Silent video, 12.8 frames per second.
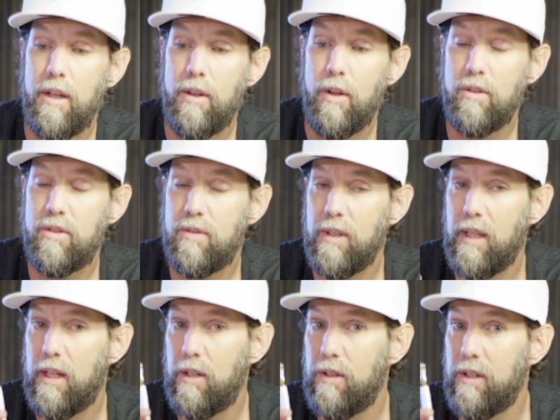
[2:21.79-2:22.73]
those 3
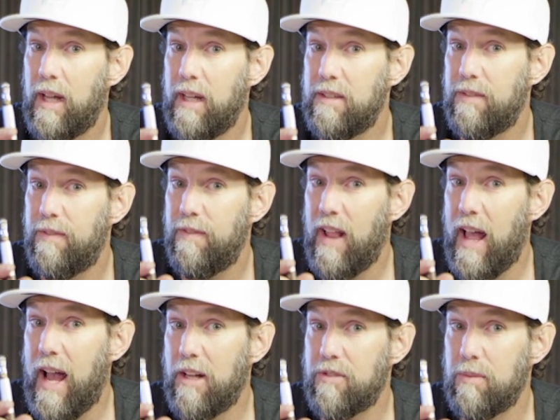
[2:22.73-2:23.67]
yellow lights
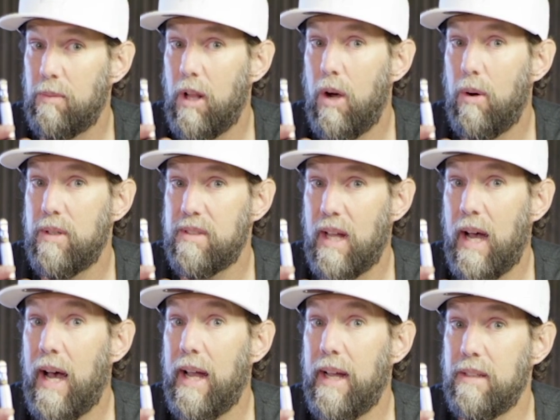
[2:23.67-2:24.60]
flash from lowest to
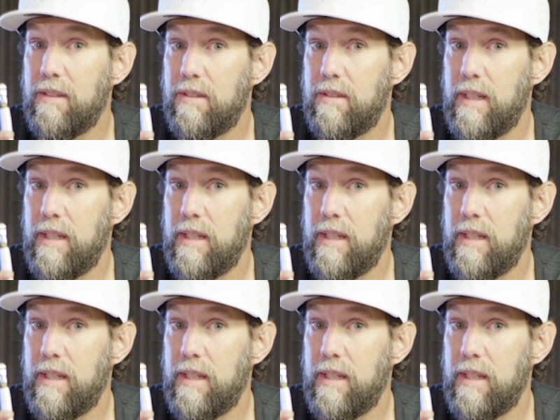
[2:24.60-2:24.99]
highest,